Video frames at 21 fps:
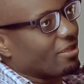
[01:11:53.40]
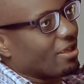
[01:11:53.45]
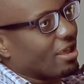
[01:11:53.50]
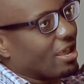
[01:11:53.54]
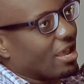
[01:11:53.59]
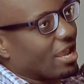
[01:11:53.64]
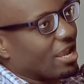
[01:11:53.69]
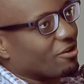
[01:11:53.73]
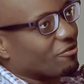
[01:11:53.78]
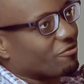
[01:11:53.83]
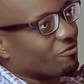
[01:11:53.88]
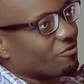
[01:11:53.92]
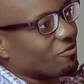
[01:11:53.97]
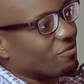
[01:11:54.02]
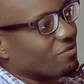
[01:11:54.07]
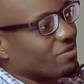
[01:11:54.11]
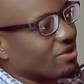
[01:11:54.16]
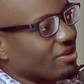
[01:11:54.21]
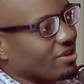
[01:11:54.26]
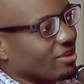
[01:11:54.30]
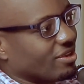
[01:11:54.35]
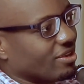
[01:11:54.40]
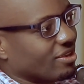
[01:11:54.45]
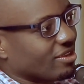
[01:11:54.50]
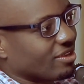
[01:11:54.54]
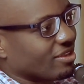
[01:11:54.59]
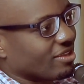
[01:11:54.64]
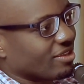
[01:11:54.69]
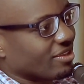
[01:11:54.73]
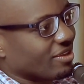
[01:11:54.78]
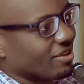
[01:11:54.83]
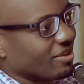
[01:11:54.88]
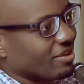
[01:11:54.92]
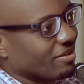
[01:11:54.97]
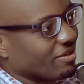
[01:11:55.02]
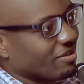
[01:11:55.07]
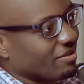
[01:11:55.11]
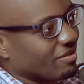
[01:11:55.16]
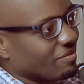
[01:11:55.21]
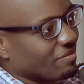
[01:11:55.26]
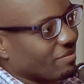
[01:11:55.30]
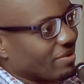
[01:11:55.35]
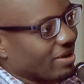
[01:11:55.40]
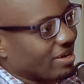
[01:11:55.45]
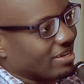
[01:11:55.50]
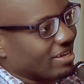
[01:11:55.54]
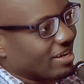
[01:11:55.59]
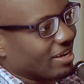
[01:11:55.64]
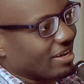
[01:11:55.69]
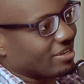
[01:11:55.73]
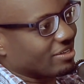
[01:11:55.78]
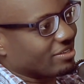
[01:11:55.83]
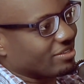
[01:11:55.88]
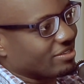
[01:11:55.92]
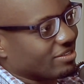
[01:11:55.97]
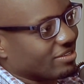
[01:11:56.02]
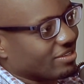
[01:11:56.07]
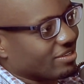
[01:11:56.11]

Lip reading: And for me, my dad